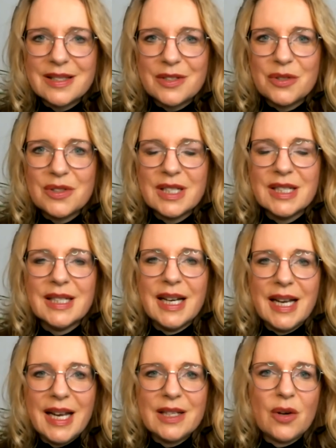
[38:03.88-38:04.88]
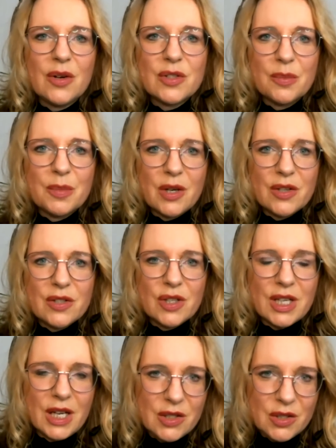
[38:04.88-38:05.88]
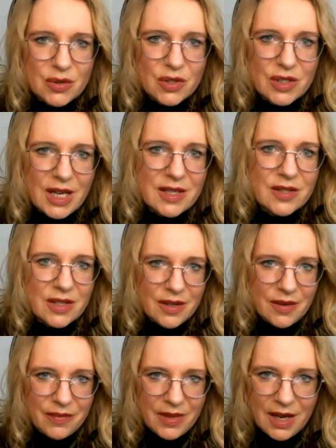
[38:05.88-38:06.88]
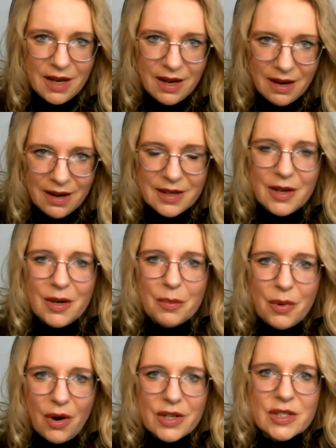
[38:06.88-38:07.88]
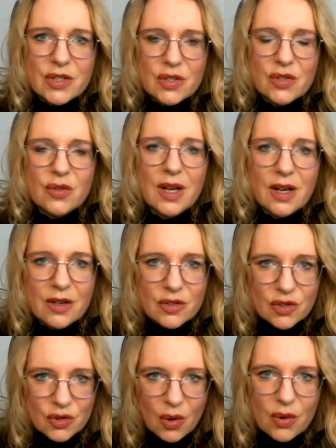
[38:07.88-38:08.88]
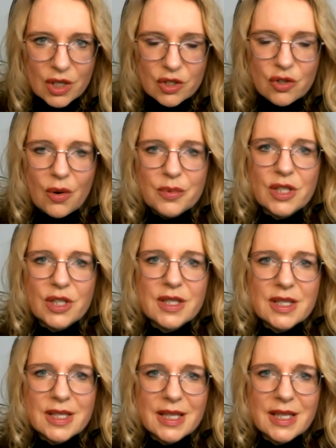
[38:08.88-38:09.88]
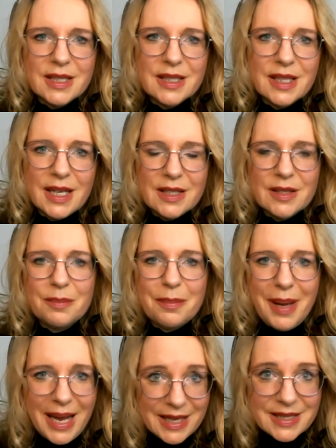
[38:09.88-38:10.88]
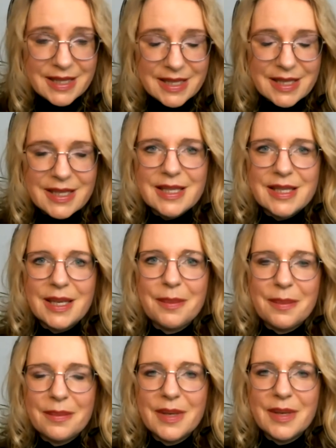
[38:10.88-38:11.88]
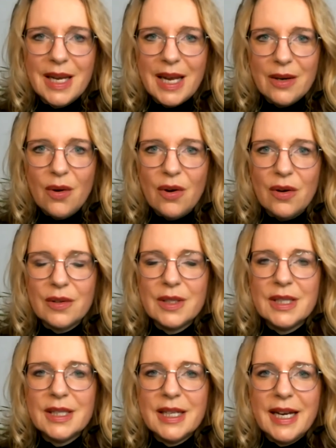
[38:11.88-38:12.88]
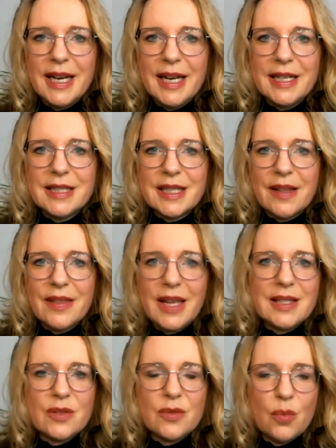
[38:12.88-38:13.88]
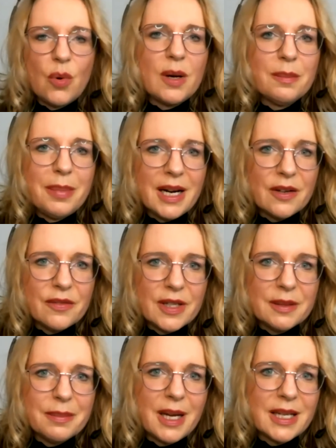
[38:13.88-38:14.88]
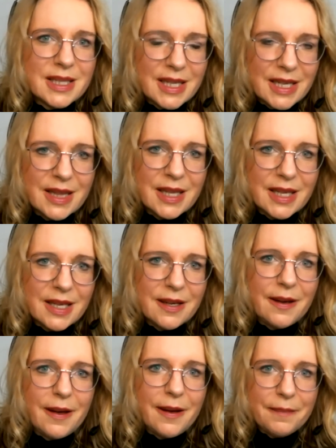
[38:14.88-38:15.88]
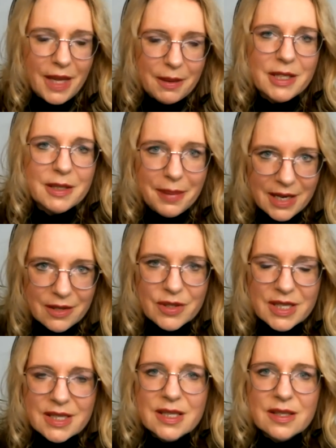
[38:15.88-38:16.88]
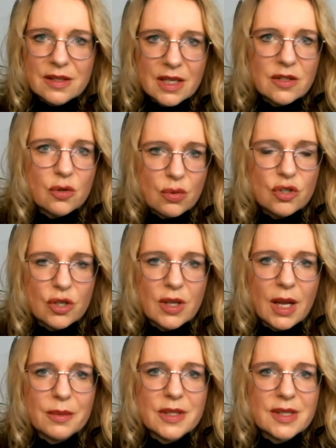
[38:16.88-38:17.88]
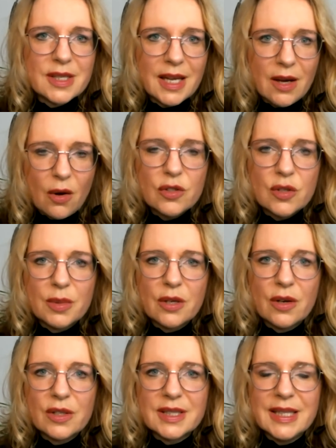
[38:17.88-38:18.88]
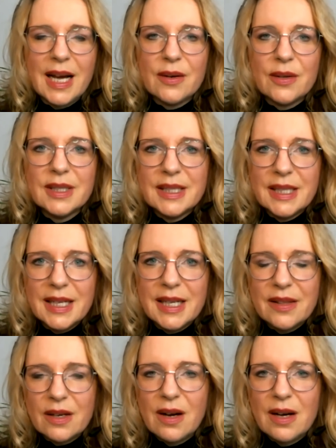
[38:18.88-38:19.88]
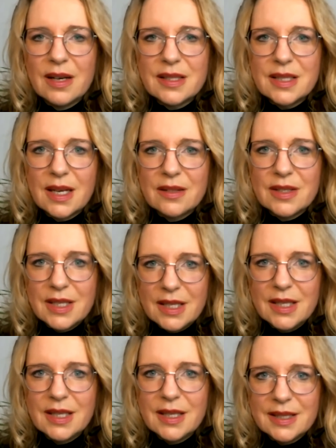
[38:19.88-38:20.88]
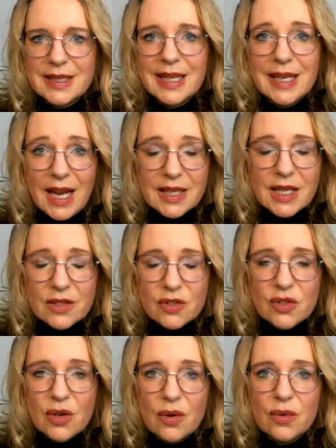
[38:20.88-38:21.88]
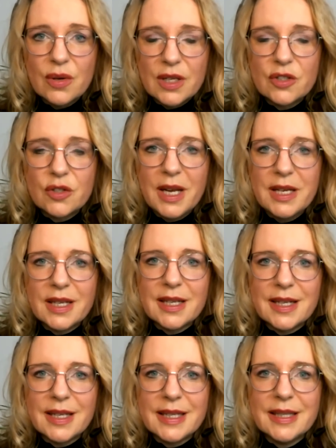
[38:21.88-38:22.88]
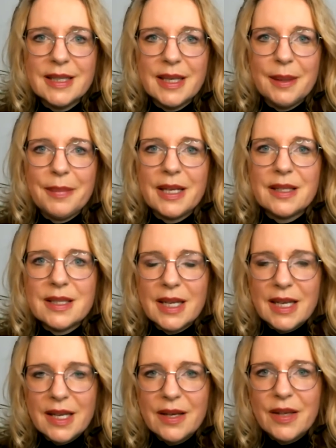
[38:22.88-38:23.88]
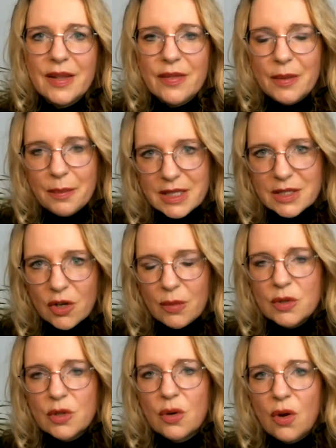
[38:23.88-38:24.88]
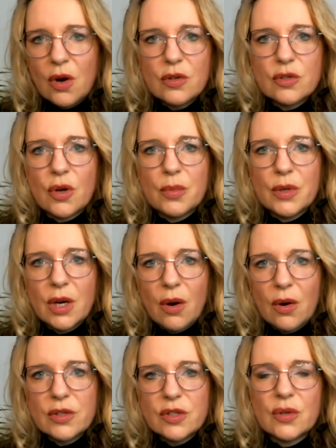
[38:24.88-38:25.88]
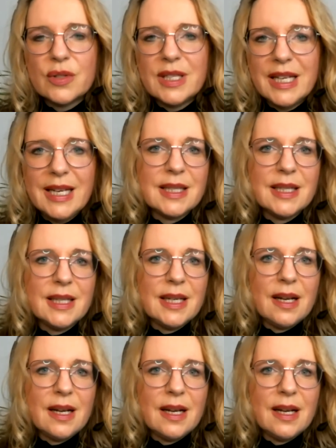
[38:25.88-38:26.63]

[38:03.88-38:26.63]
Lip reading: issues, and also because you can use it as a broader storage options and balance the system at all. And that's one part of it. But in the, I mean, batteries is crucial, I would say, also because now the costs are declining so dramatically. But in the midterm to long term, we also need